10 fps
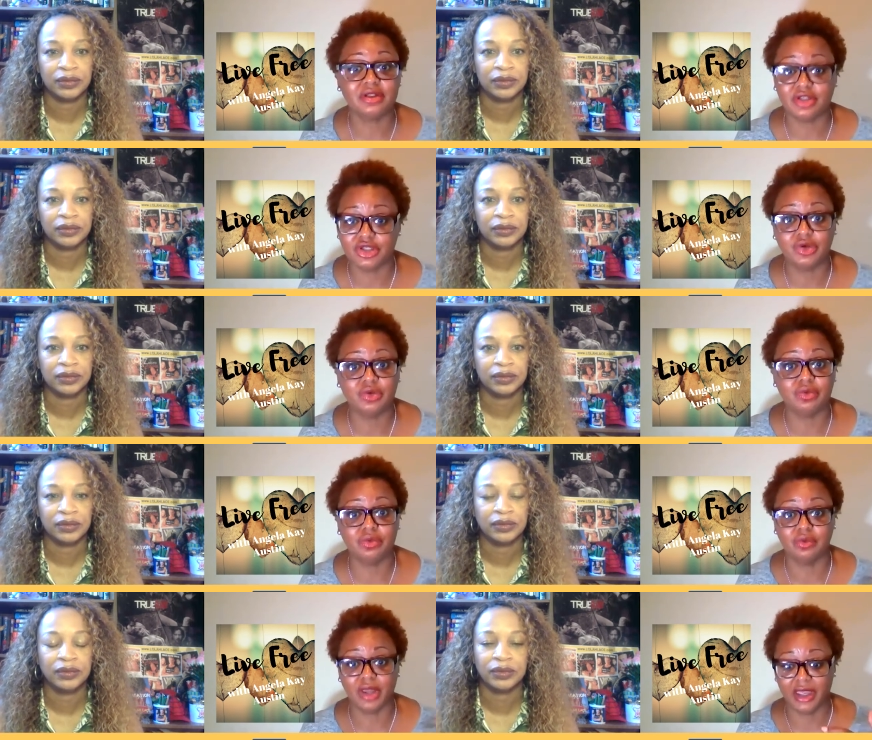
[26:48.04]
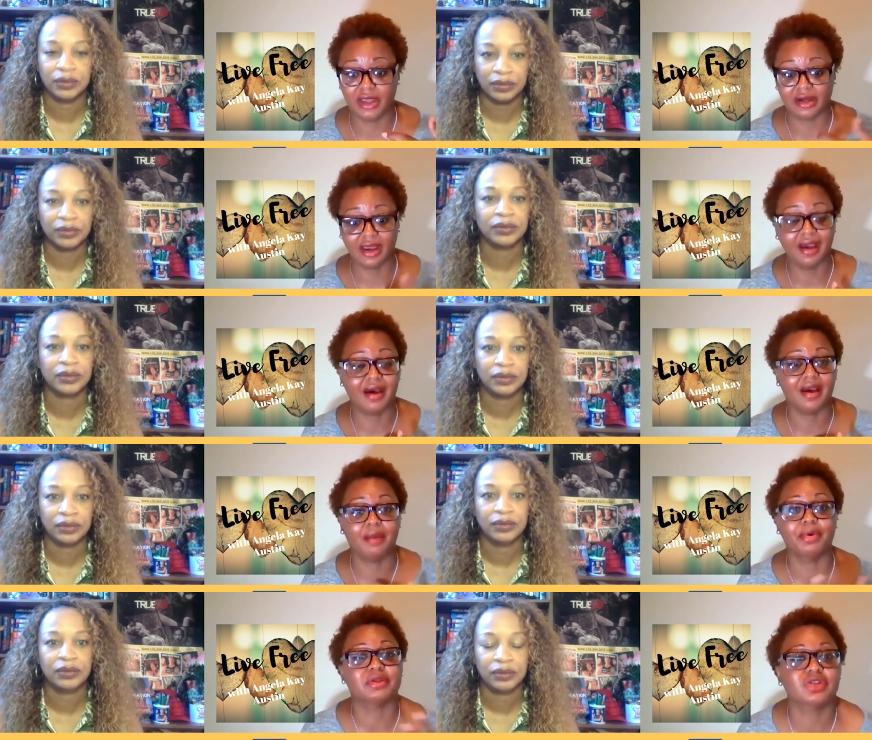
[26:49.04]
Speaker 1: only to you and
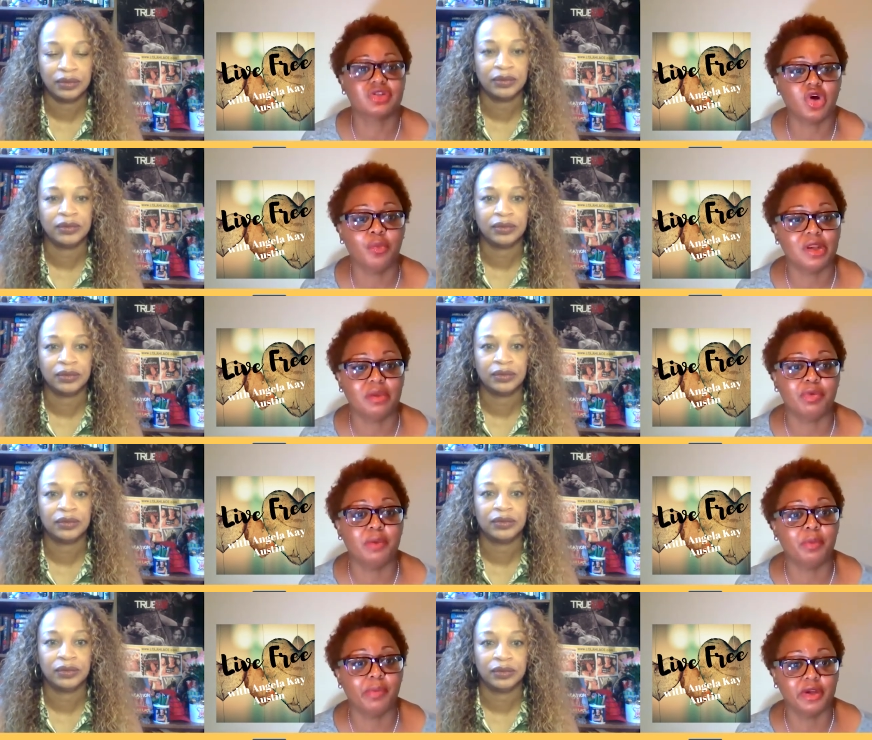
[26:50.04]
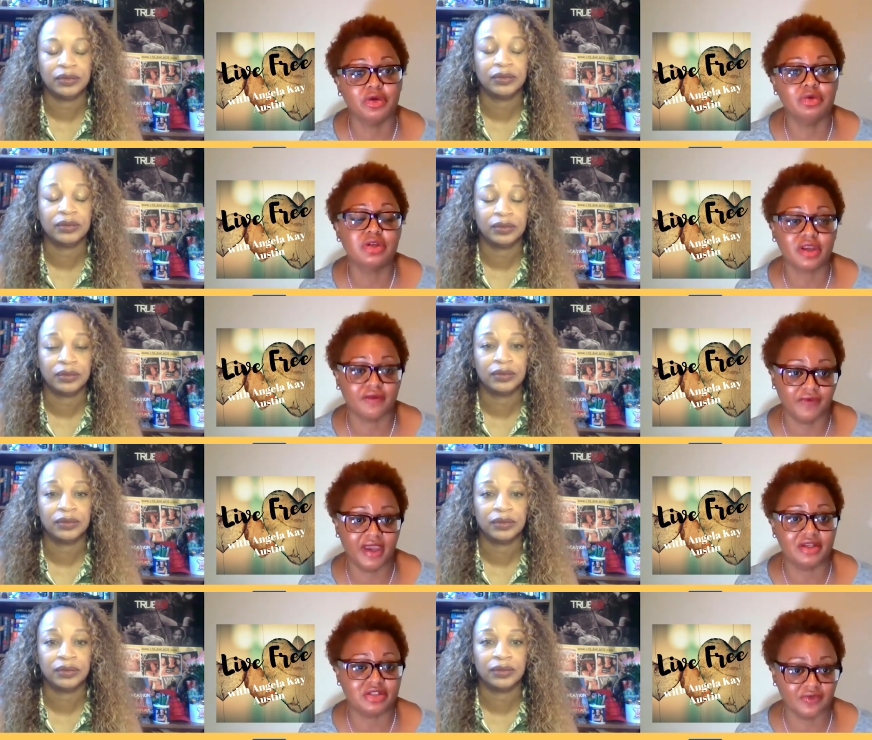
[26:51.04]
I, but to so many people, but you took
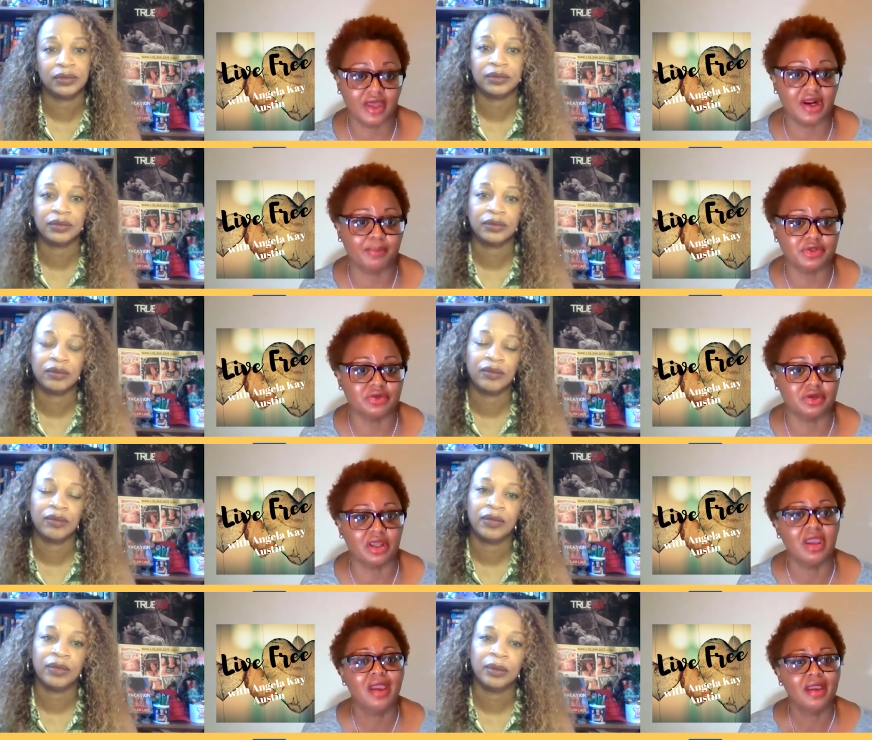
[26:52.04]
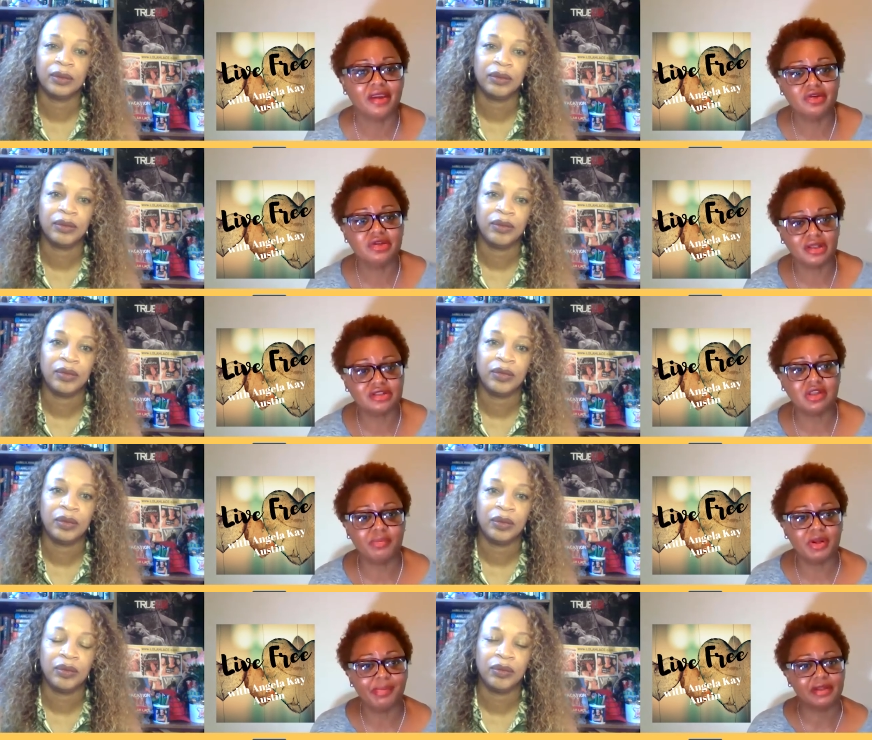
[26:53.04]
advantage of that opportunity. Can you tell us a
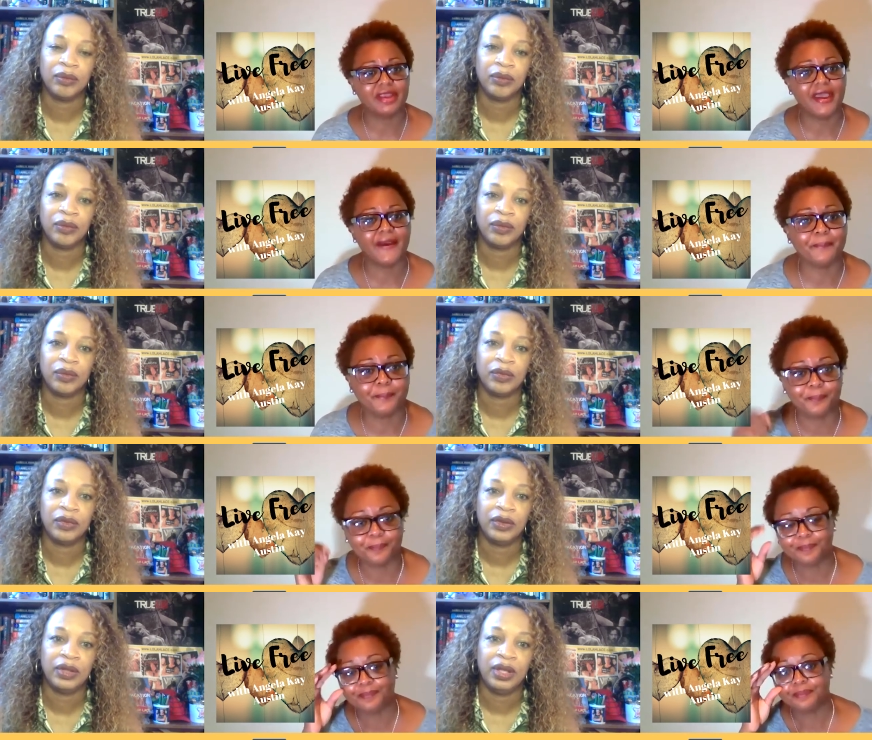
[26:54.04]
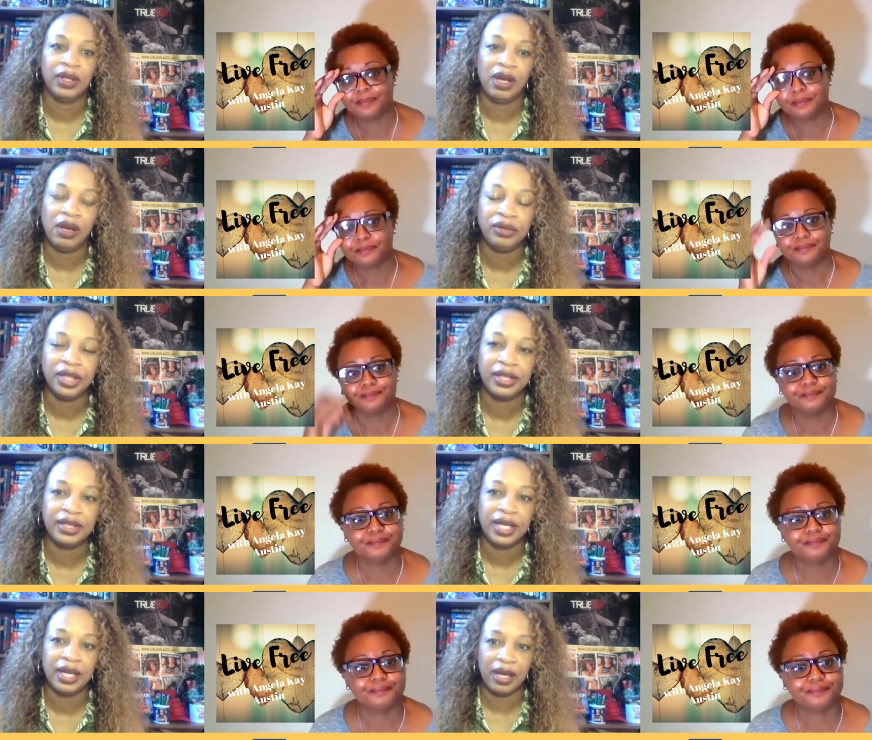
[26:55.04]
little bit
Speaker 2: about that? Okay,
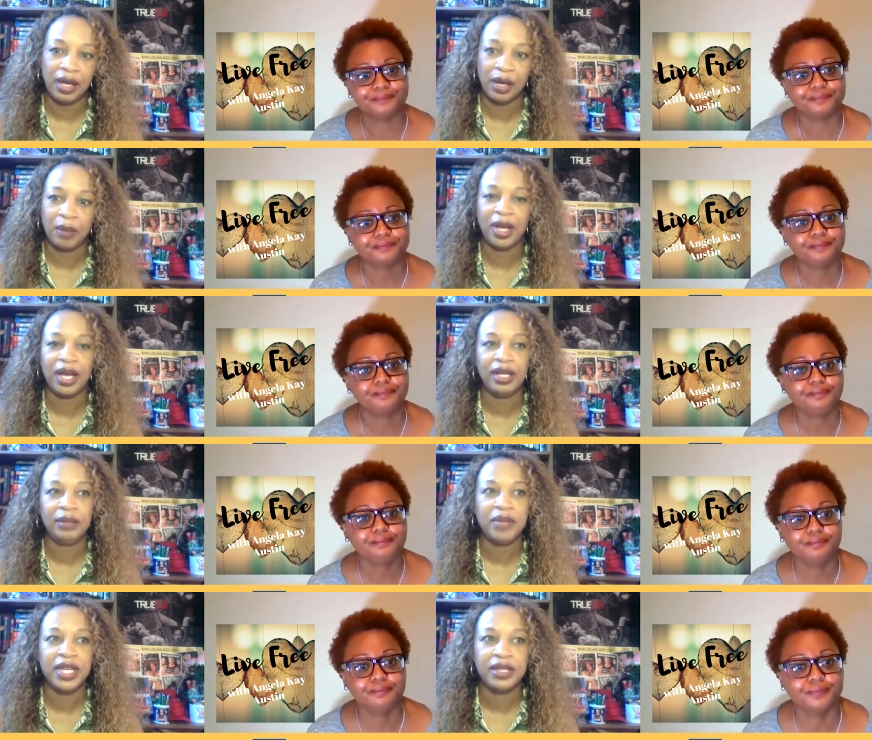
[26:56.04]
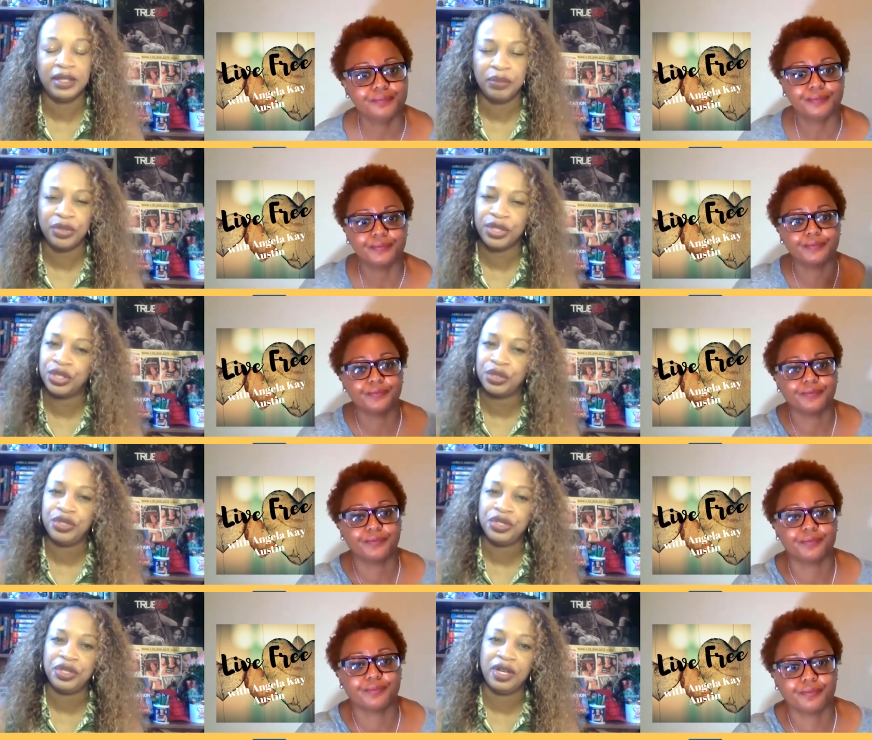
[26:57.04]
yeah. Um, I met the
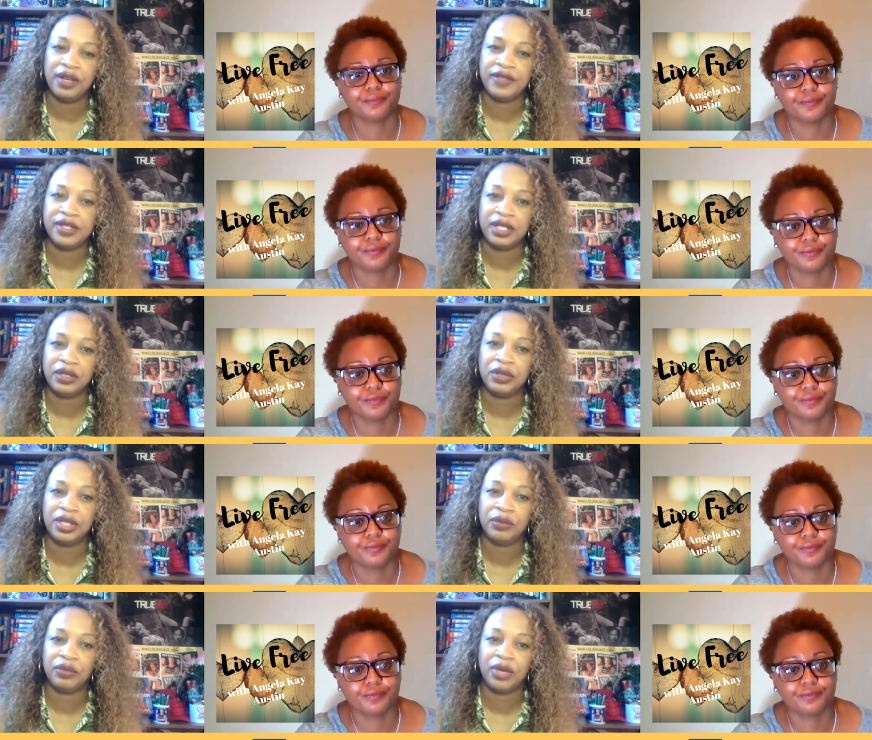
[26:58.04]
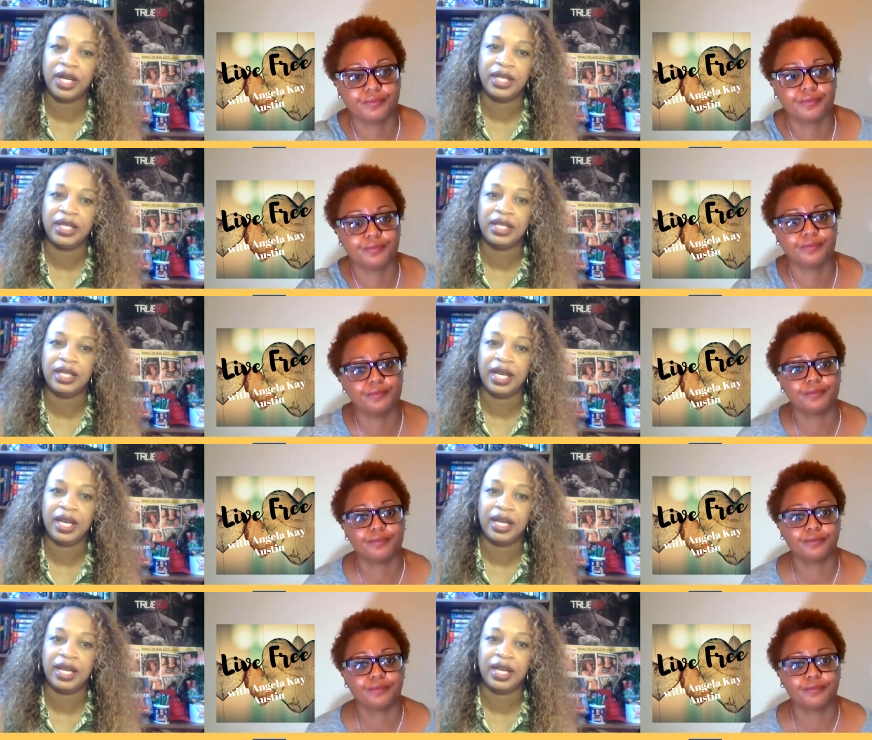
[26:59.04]
producer of Single and Ready at